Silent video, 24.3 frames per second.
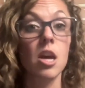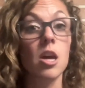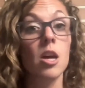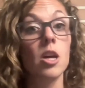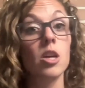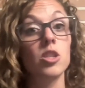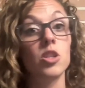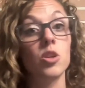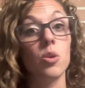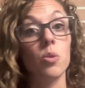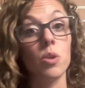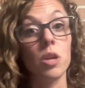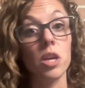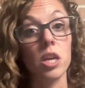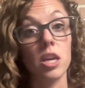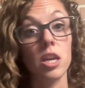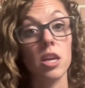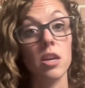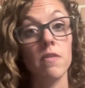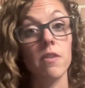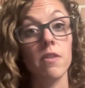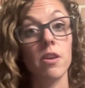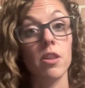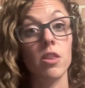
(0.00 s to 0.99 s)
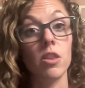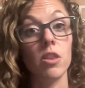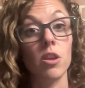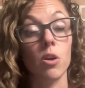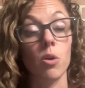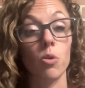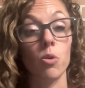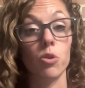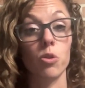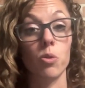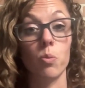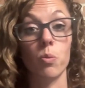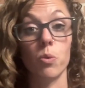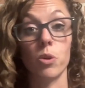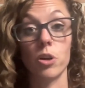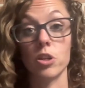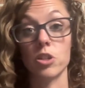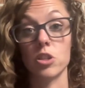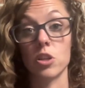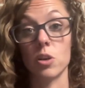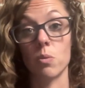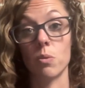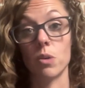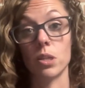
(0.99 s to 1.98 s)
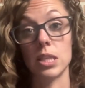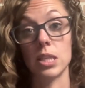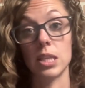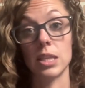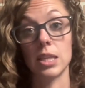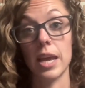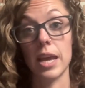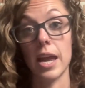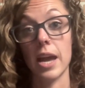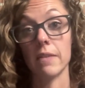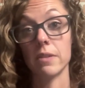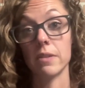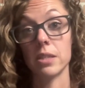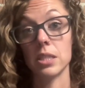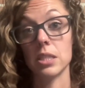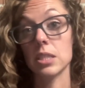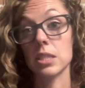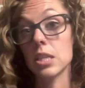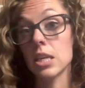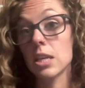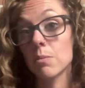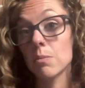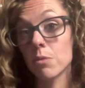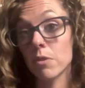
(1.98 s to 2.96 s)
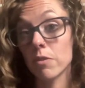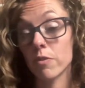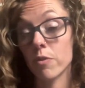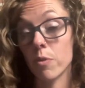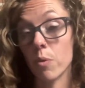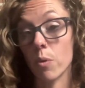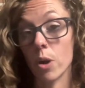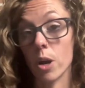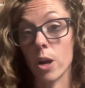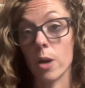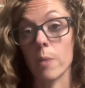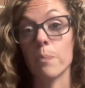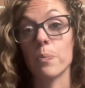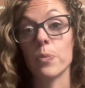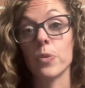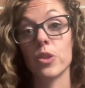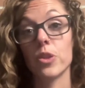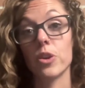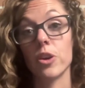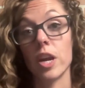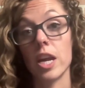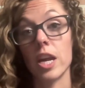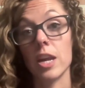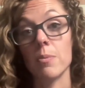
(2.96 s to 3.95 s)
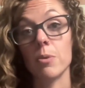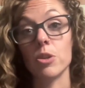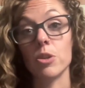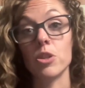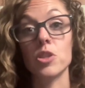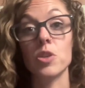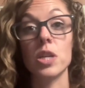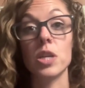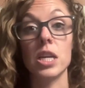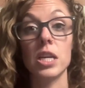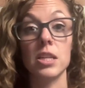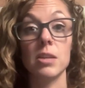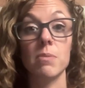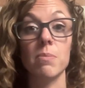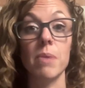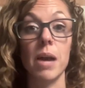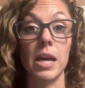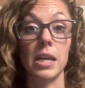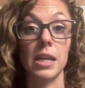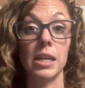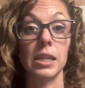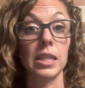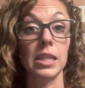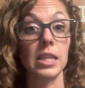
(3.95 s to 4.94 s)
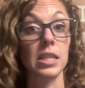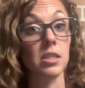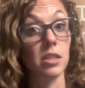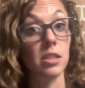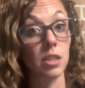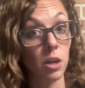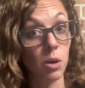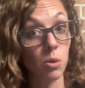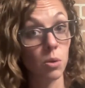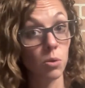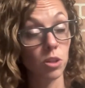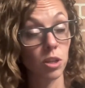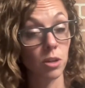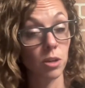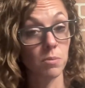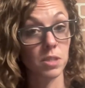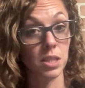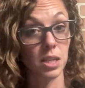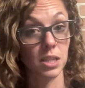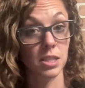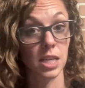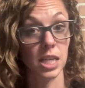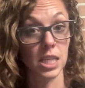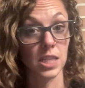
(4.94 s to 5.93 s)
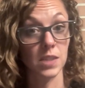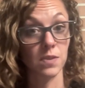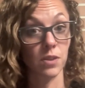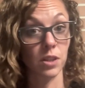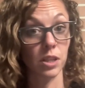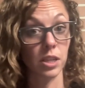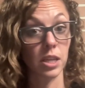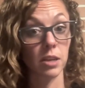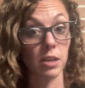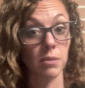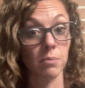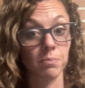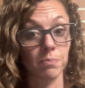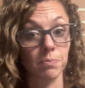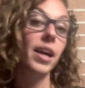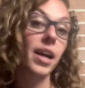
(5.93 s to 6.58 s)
So even though the words are words that they haven't seen before, they're able to independently decode them successfully.